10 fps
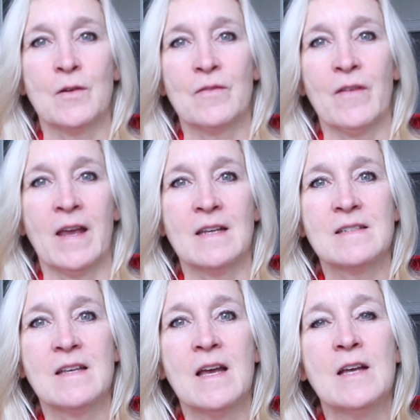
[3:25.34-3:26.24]
your
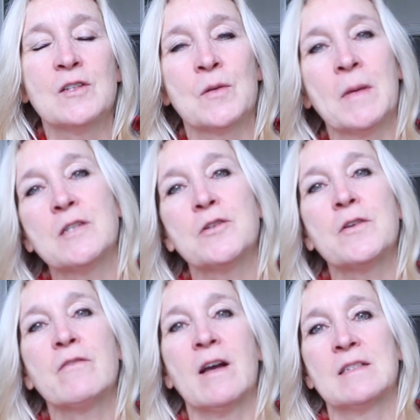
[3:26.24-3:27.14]
face. So make sure
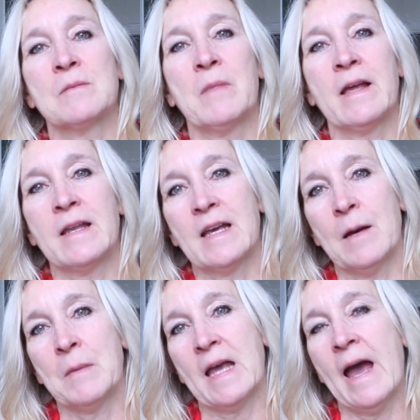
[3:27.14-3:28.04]
you've got some lighting
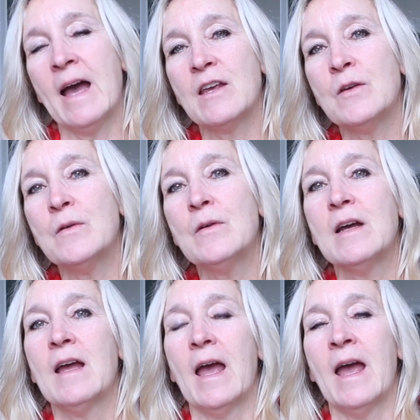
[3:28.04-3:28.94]
coming at you
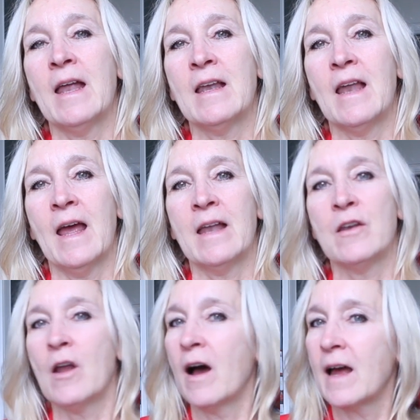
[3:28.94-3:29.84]
and
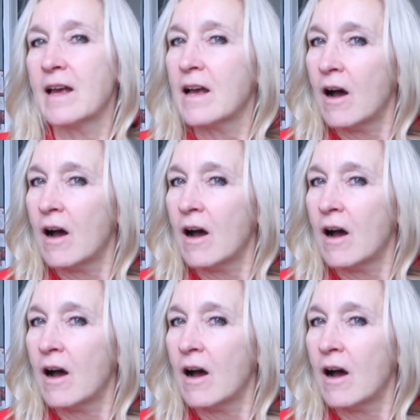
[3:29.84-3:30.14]
not